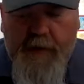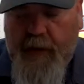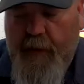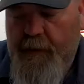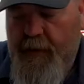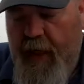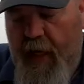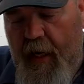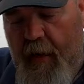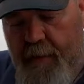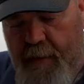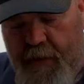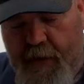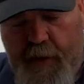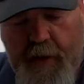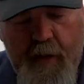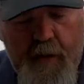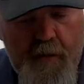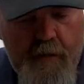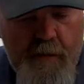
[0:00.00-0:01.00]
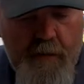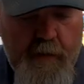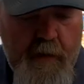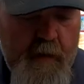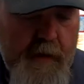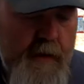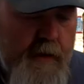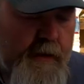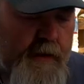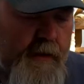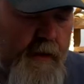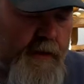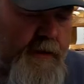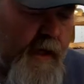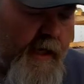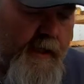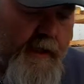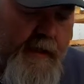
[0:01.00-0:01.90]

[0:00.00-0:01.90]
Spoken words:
Sometimes, you know, they're